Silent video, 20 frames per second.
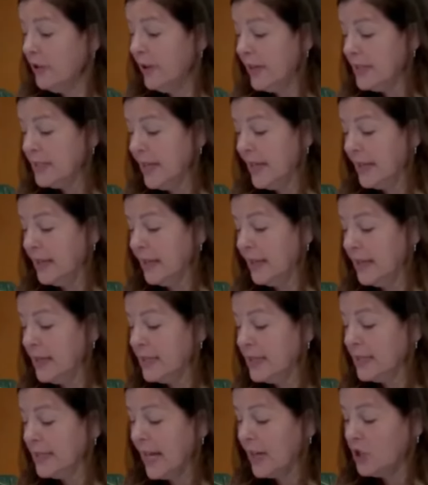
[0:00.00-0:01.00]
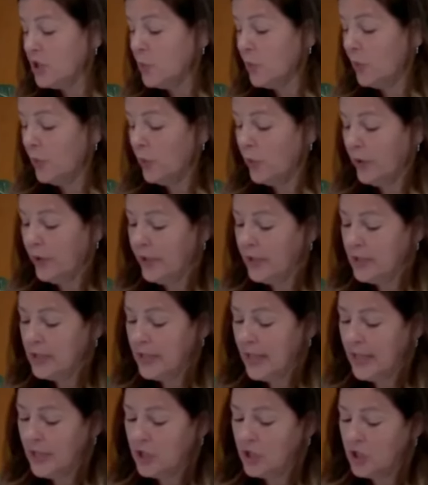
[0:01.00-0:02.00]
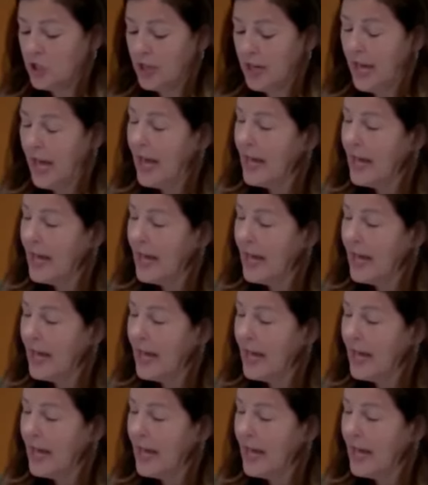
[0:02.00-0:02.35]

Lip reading: identity, sexual orientation,